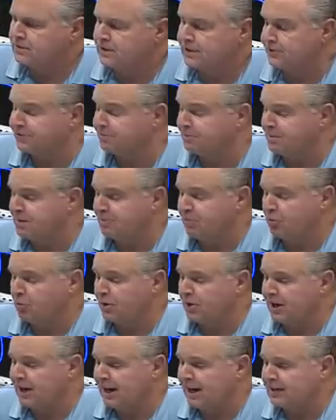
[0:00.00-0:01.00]
Because
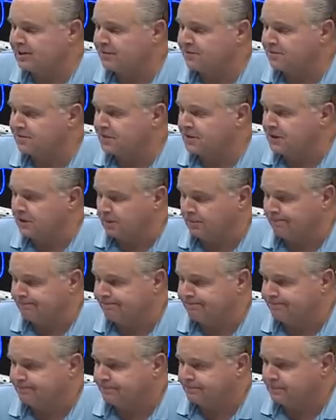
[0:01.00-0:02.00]
people react to fear.
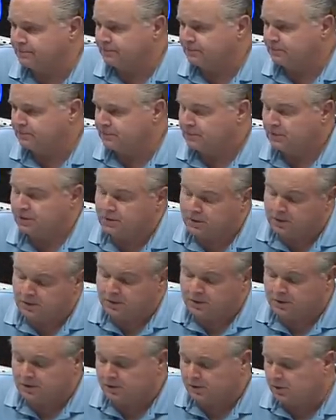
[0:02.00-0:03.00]

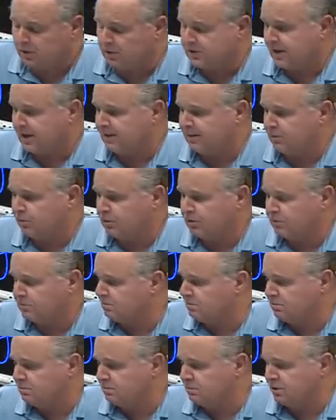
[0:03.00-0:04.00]
Okay, then
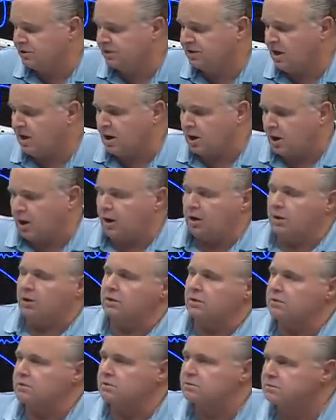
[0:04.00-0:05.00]
we're, we're sunk.
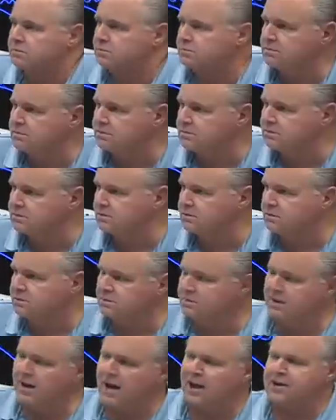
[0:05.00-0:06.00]

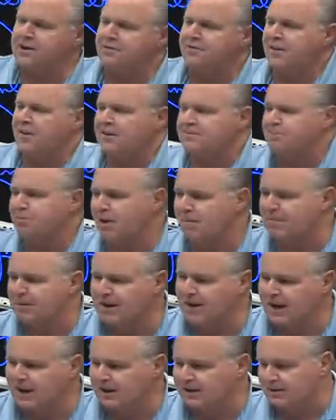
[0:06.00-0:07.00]
How do you fight
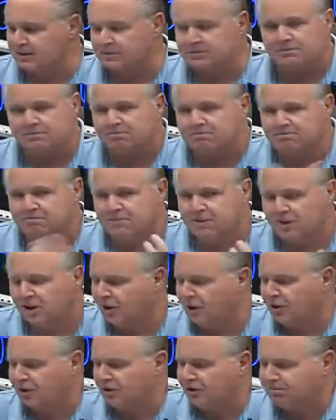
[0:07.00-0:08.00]
propaganda?
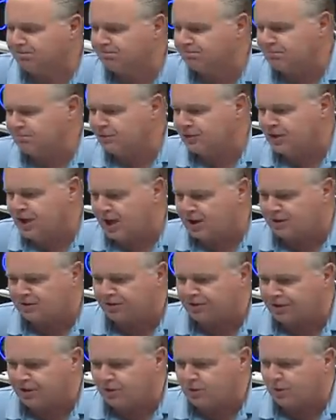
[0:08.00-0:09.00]
Uh, you got to
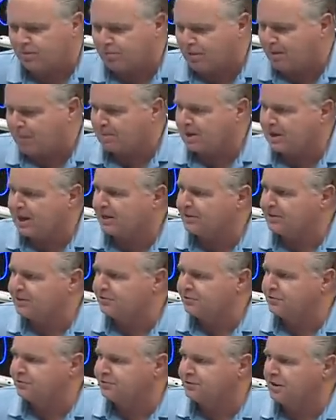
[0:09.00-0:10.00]
turn into a
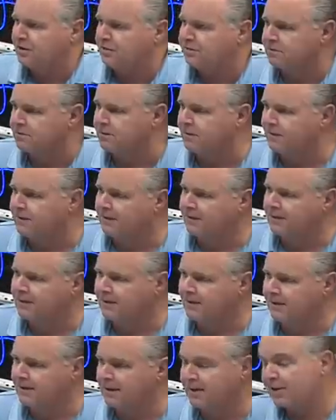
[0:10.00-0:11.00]
propagandist yourself.
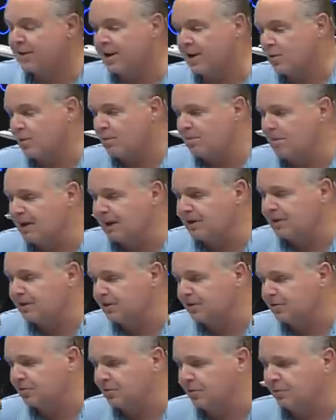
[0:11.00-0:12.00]
And you got to
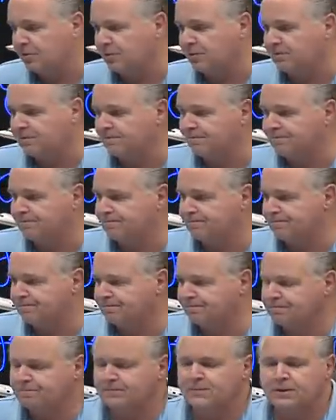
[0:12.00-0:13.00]
abandon the truth.
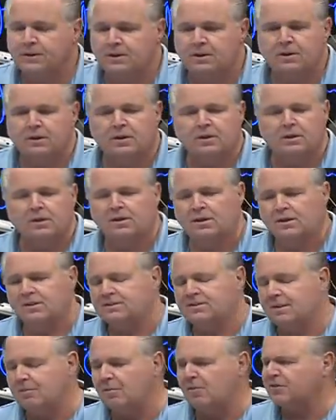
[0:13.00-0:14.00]

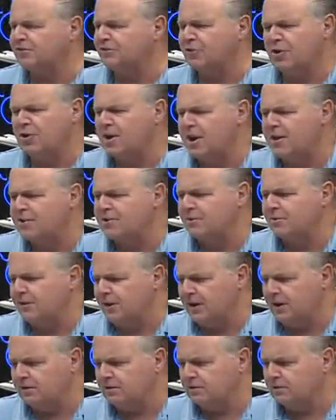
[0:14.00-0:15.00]
Some of us don't know how to do
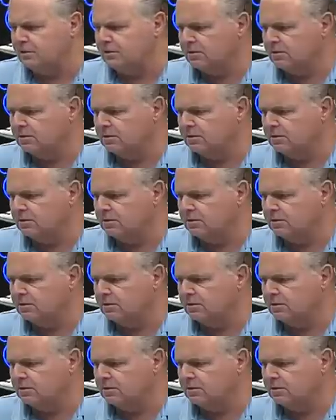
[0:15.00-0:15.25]
that.